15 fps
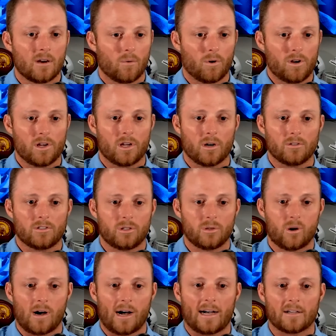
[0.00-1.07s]
where you go
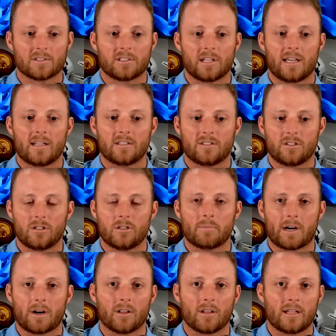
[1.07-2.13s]
to Ohio State, to
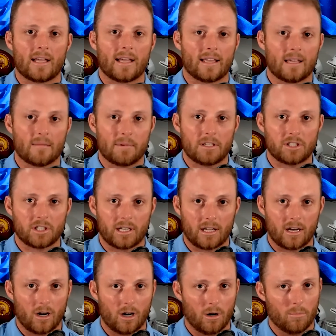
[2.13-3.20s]
Maryland, and get Michigan
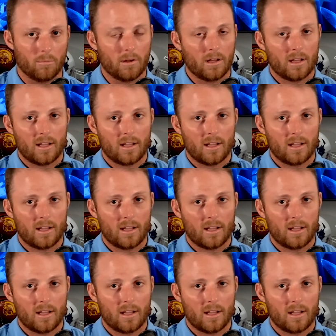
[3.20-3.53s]
at home.